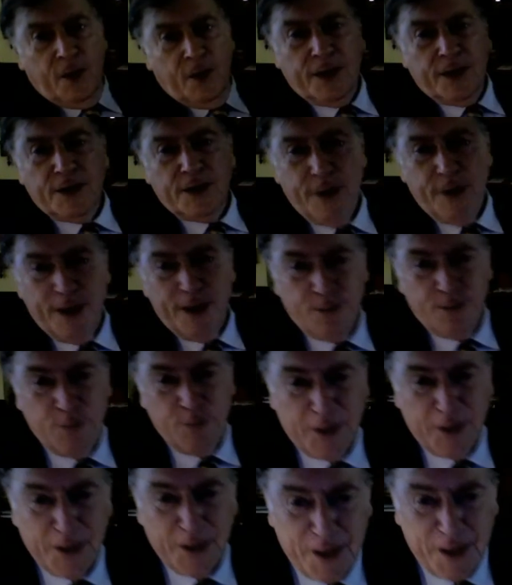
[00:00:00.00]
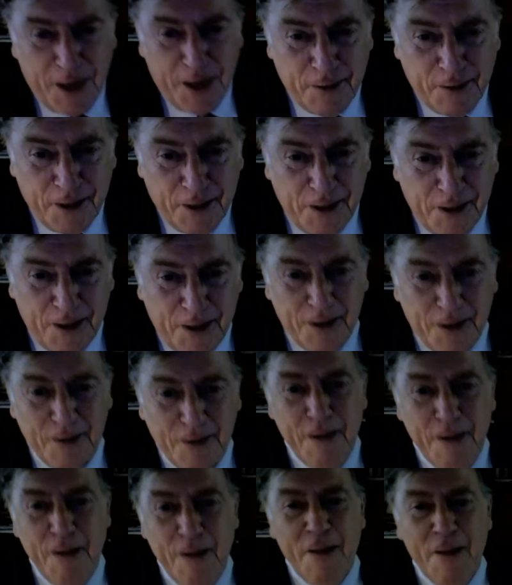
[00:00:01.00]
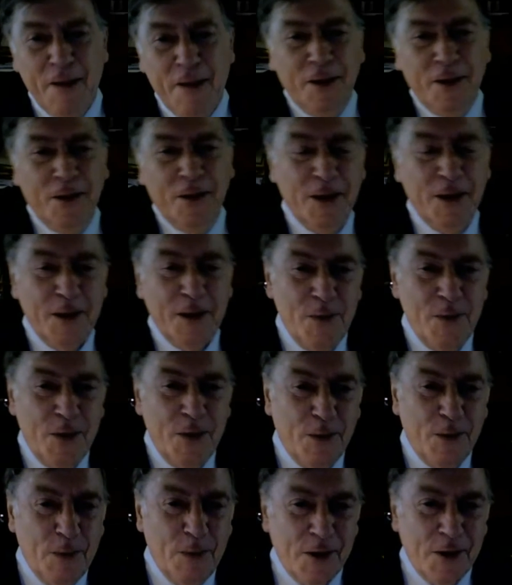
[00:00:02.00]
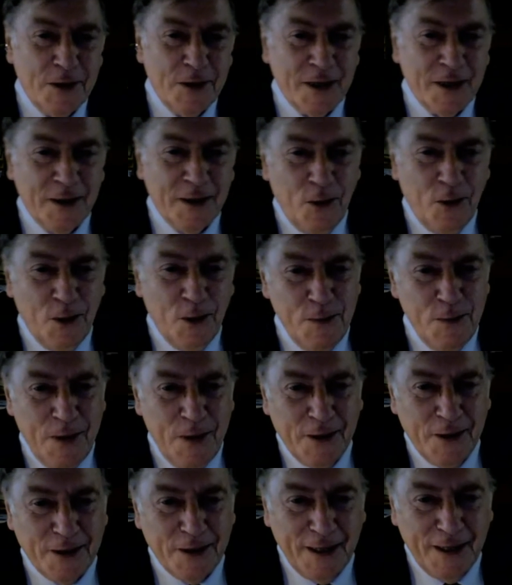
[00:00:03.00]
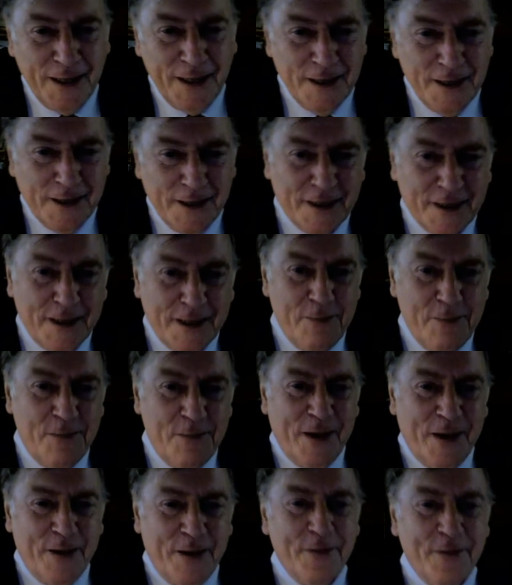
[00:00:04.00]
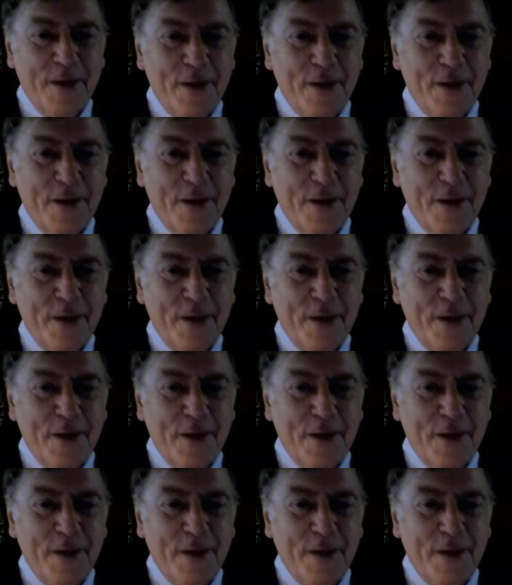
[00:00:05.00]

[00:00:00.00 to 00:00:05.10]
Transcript: that's about as much as I'm going to do. You heard me almost get into some bit of